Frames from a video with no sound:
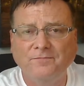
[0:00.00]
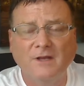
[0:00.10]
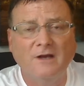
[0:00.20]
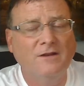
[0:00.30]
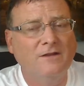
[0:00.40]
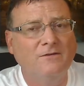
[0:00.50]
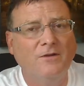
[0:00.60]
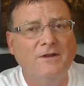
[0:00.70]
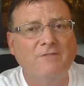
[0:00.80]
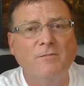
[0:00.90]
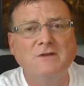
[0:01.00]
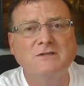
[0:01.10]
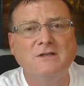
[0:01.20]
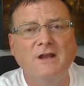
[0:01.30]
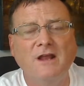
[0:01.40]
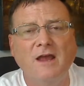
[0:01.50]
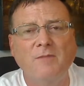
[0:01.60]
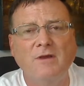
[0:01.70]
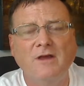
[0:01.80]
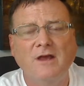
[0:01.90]
That's all the information that he gave
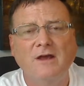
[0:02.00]
me.